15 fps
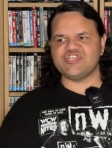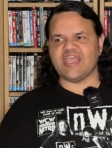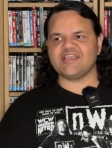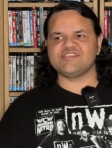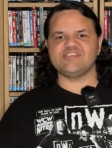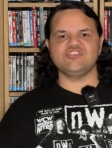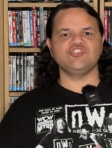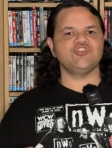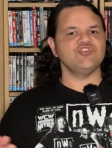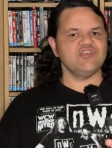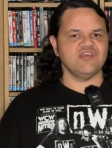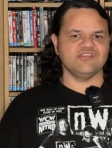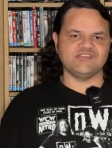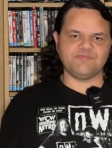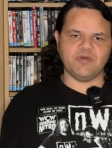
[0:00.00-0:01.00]
Jackson
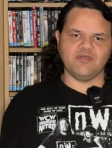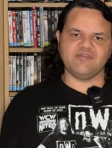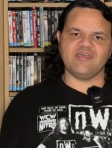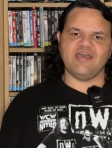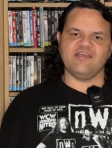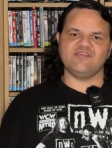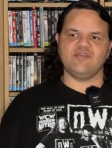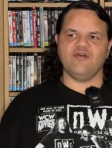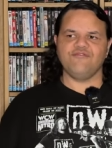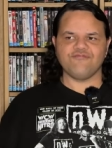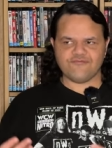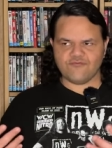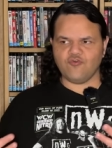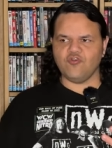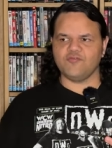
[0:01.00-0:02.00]
Junior's podcast.
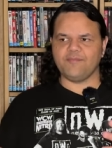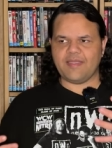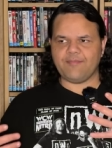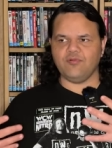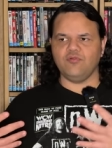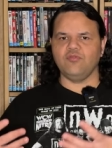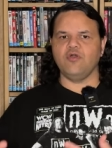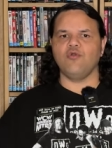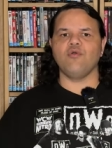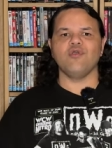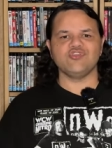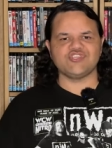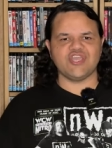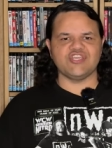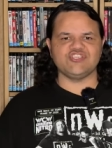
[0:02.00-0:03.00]
Of course, people know
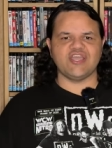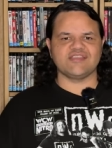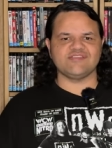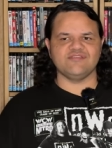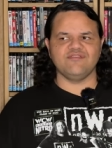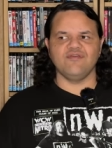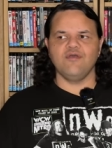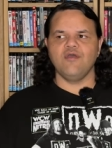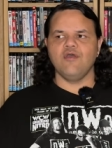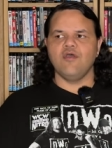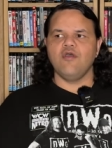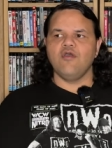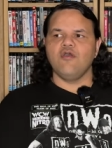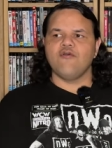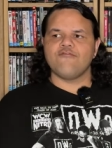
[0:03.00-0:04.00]
O'Shea Jackson
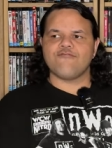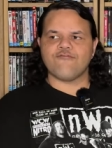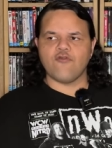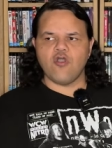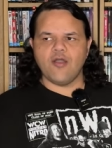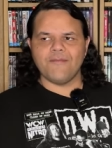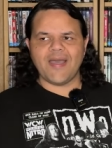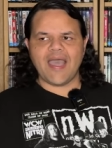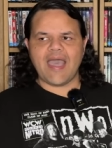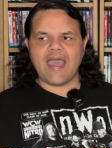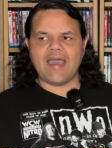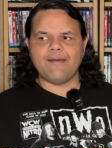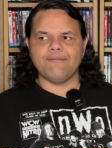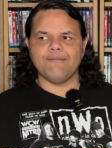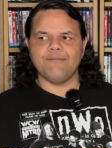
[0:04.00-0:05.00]
from
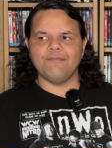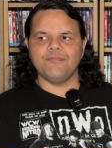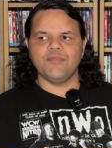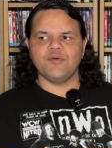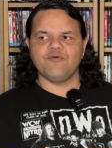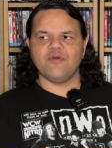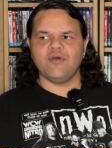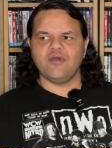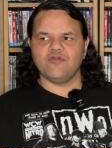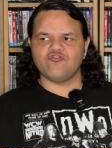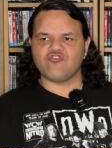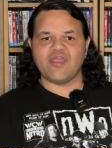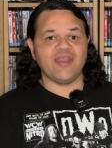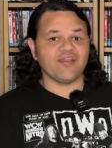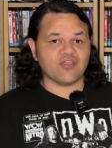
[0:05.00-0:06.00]
um,
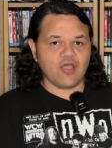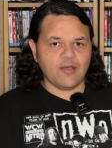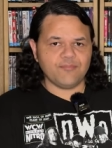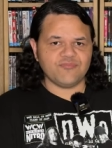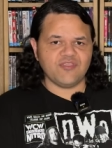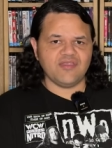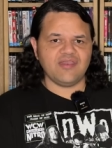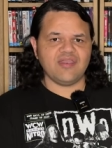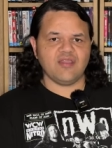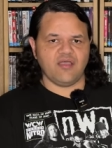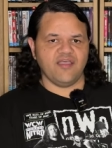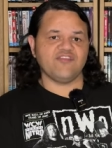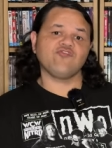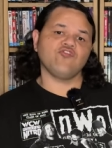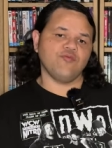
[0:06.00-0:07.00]
Straight Outta Compton,
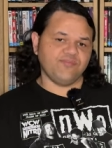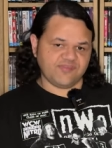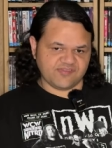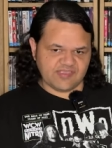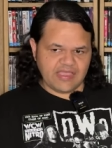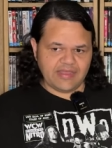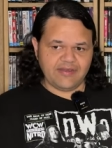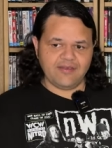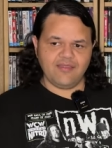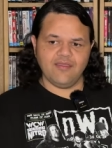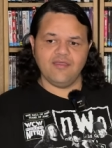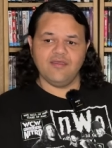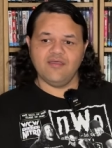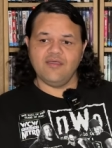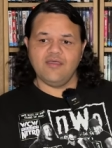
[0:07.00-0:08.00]
Ice Cube's son,
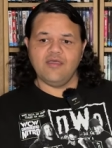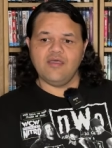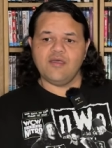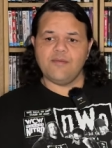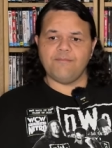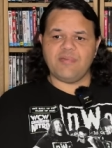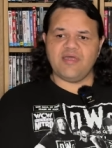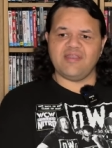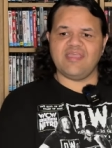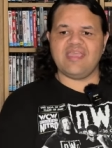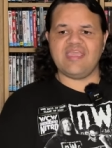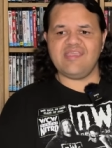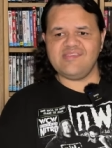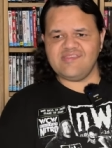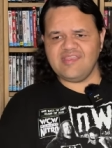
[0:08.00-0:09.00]
but
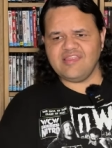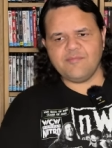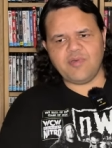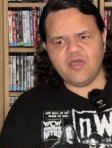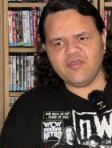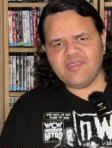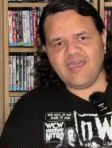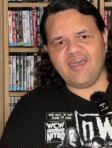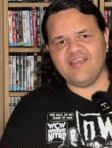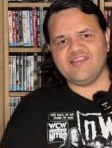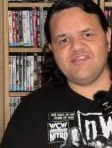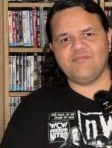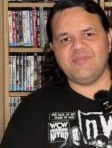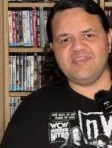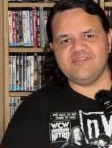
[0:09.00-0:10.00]
he's in the
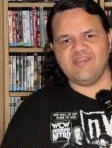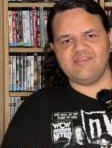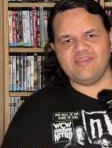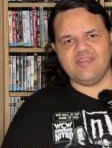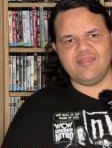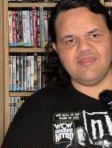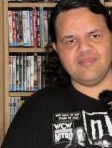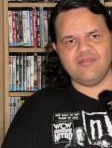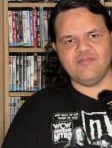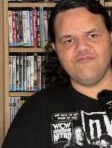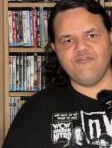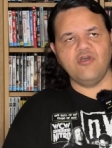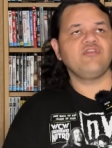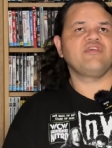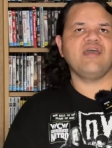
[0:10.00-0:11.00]
podcast business
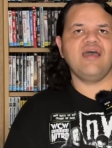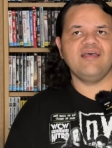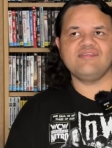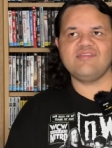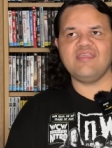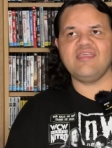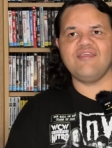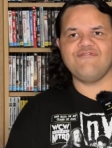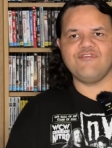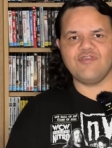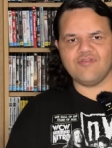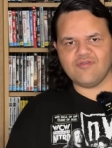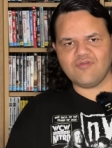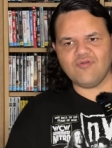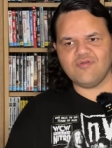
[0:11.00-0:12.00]
and vodcasting. If you
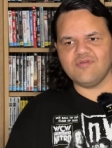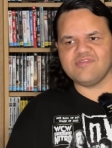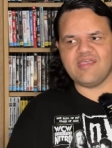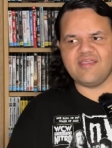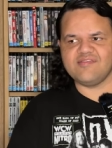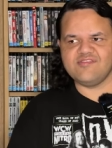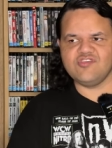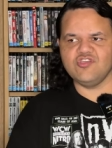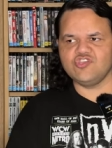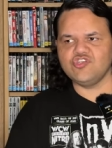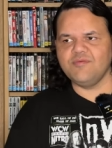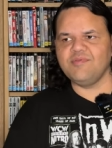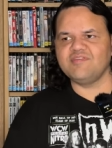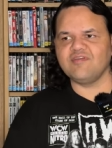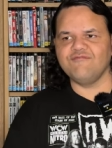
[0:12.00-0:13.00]
say it's
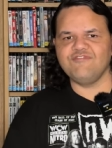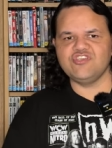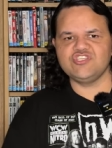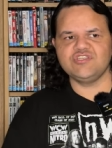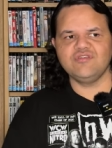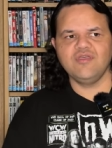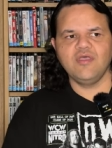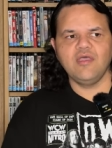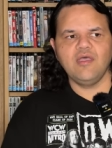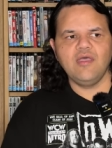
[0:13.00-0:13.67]
YouTube, it's got vision.